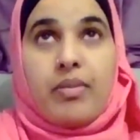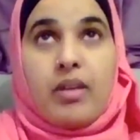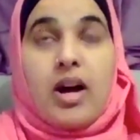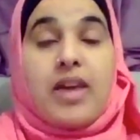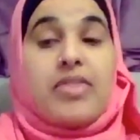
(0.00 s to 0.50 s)

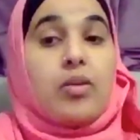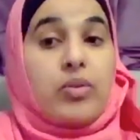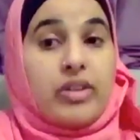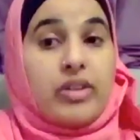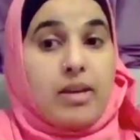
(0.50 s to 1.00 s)
then
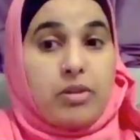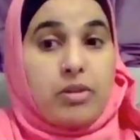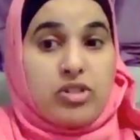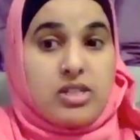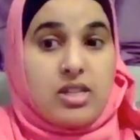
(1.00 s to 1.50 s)
wasn't able
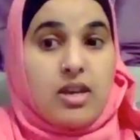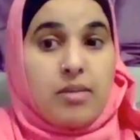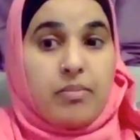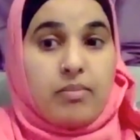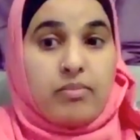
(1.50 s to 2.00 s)
to see
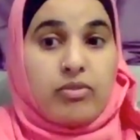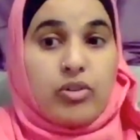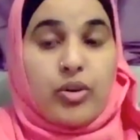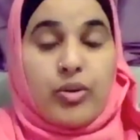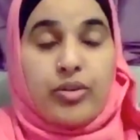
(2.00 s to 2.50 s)
him for
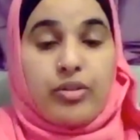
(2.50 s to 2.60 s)
a bit.